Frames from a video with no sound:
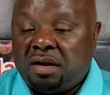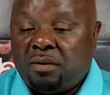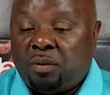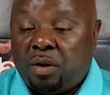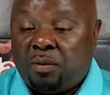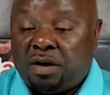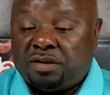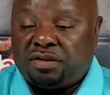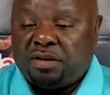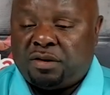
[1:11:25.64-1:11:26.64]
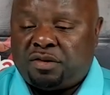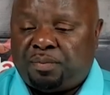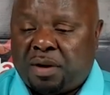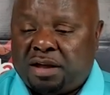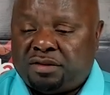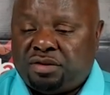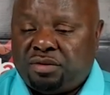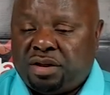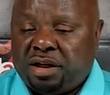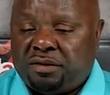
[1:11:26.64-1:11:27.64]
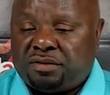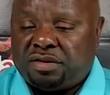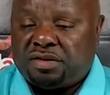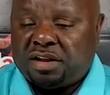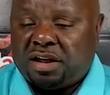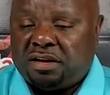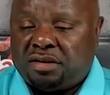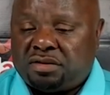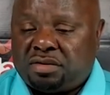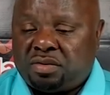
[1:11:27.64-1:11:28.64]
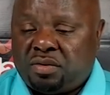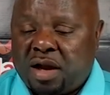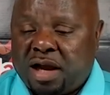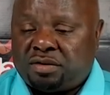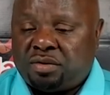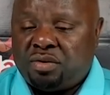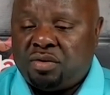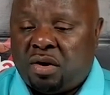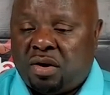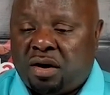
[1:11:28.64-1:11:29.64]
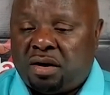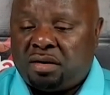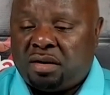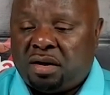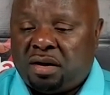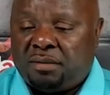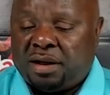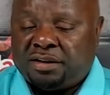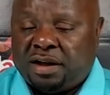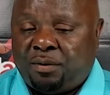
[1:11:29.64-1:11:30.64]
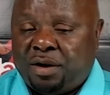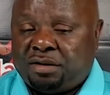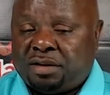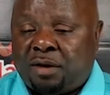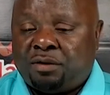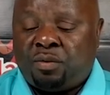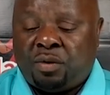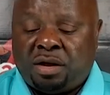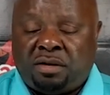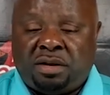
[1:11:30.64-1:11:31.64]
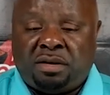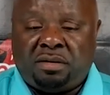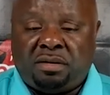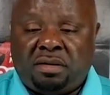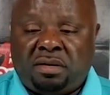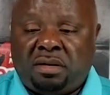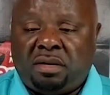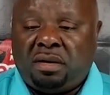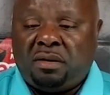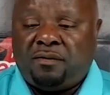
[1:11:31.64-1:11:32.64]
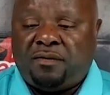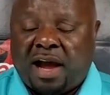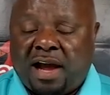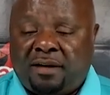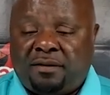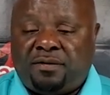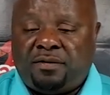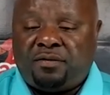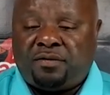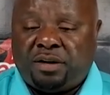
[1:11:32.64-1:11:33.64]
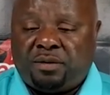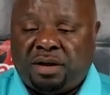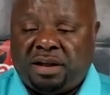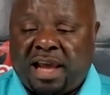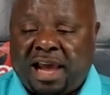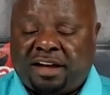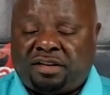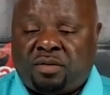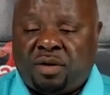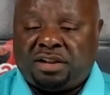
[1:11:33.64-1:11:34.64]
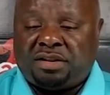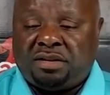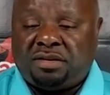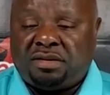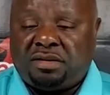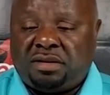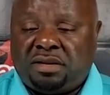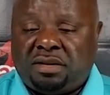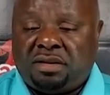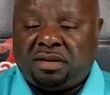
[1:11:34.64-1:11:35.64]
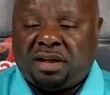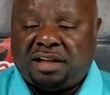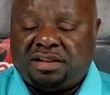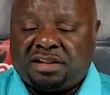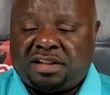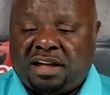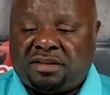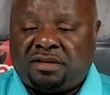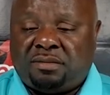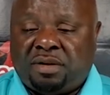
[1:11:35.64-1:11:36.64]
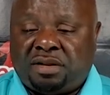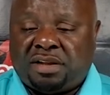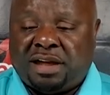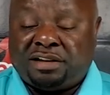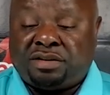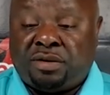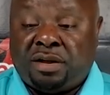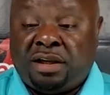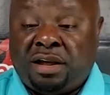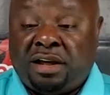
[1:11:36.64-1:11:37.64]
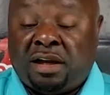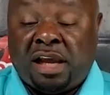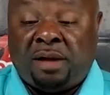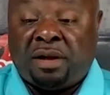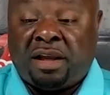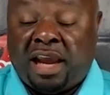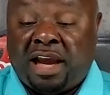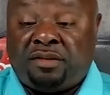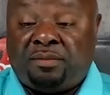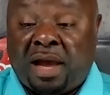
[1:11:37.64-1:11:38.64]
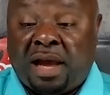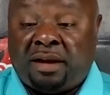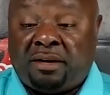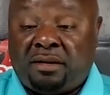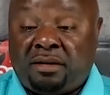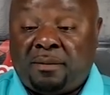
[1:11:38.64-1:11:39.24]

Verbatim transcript: what was the response you give to sellers who ask who you are? Um, as I went, that was one of the five frequently asked questions that I just answered. But to answer it again, I am a cash buyer